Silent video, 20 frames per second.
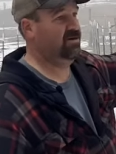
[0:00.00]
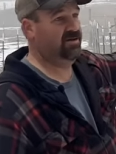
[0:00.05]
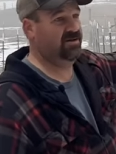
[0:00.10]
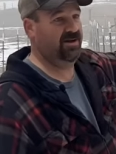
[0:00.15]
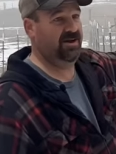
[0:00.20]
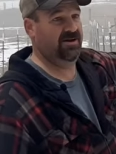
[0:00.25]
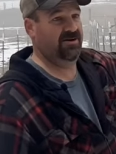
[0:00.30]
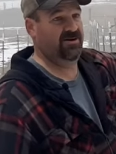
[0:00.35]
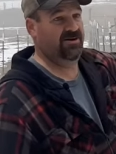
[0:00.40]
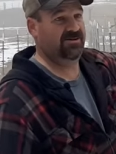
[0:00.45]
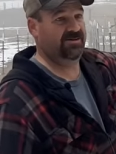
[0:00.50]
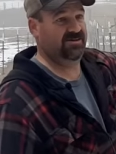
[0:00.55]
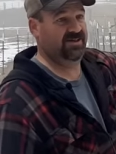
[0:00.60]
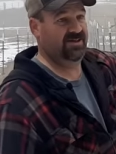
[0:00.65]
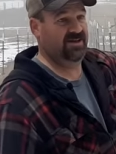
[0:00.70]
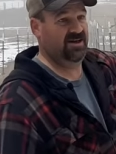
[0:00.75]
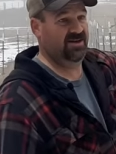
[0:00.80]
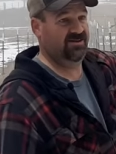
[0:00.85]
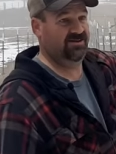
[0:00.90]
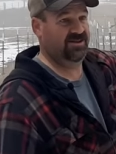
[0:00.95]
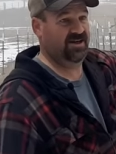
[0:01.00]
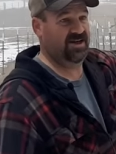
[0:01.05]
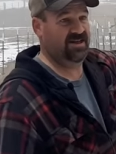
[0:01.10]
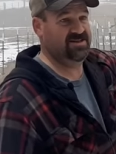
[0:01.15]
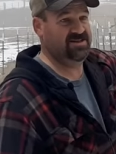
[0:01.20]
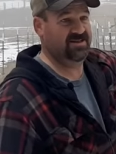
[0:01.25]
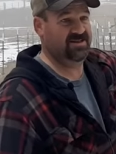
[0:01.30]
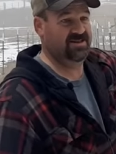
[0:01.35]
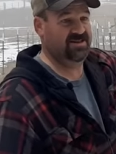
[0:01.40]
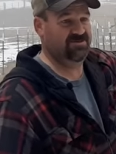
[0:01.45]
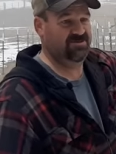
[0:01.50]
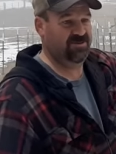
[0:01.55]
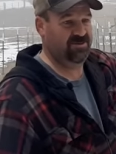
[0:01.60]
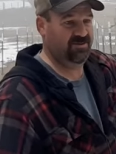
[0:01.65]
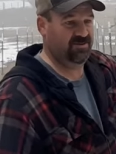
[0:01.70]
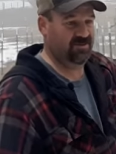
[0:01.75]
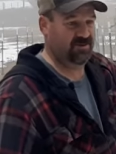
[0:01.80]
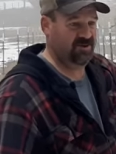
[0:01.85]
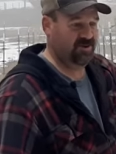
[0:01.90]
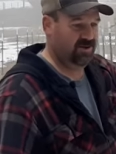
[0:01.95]
Later I said I'll tighten this up
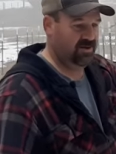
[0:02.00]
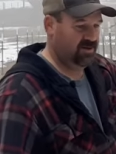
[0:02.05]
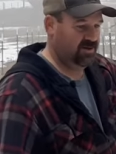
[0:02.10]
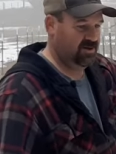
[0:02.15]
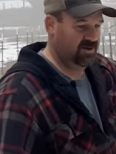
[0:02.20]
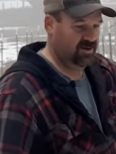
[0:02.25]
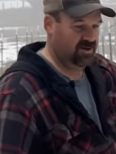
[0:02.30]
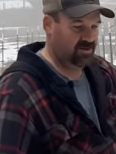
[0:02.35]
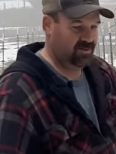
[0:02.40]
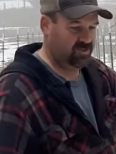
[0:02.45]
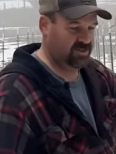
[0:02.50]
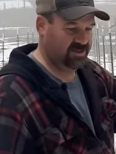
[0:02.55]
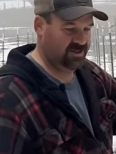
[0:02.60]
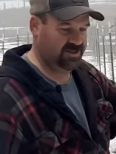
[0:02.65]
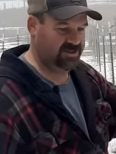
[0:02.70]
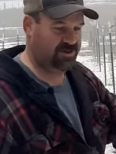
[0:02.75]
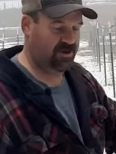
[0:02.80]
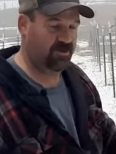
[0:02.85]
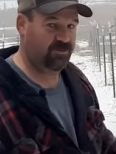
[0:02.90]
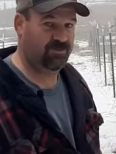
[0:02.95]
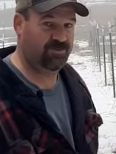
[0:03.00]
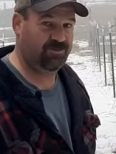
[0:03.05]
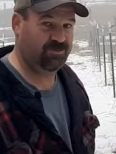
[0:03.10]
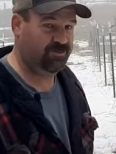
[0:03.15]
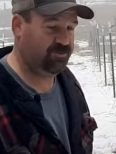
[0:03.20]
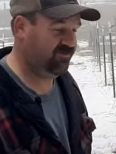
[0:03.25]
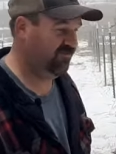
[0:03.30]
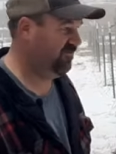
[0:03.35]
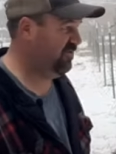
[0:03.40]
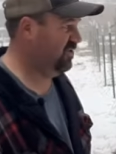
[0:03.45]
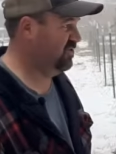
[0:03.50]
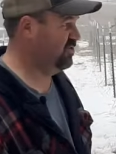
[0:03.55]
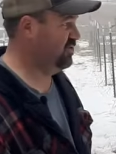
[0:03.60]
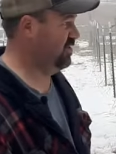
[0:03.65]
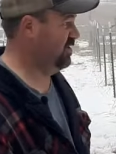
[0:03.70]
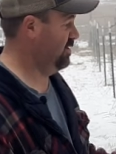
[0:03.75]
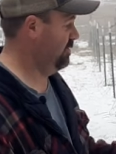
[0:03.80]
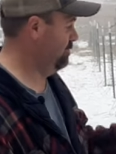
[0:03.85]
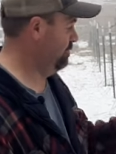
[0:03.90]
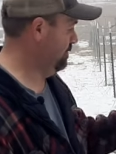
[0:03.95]
and once I start
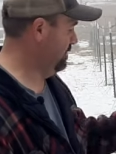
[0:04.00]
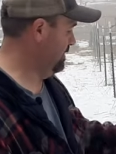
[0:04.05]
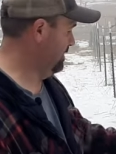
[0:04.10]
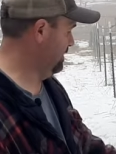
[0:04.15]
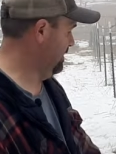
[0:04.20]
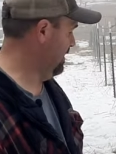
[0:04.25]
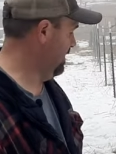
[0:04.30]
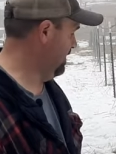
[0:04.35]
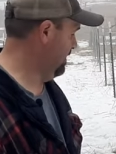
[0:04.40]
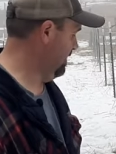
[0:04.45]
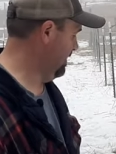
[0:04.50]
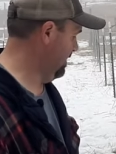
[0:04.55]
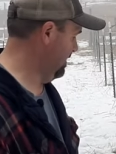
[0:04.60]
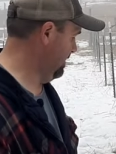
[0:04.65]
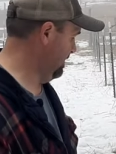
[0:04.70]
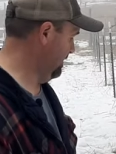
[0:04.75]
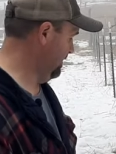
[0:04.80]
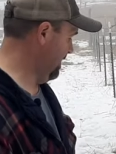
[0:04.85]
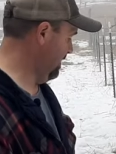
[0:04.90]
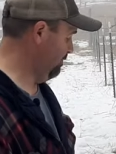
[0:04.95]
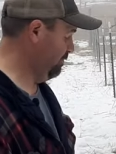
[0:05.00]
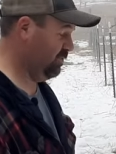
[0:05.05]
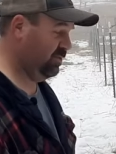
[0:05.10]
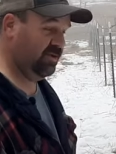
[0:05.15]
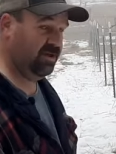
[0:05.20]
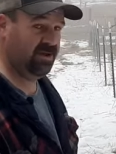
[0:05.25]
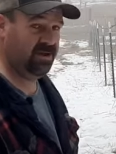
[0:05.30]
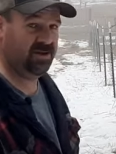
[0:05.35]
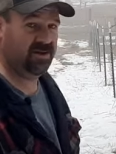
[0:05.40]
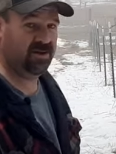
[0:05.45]
finishing up this end and getting it stapled,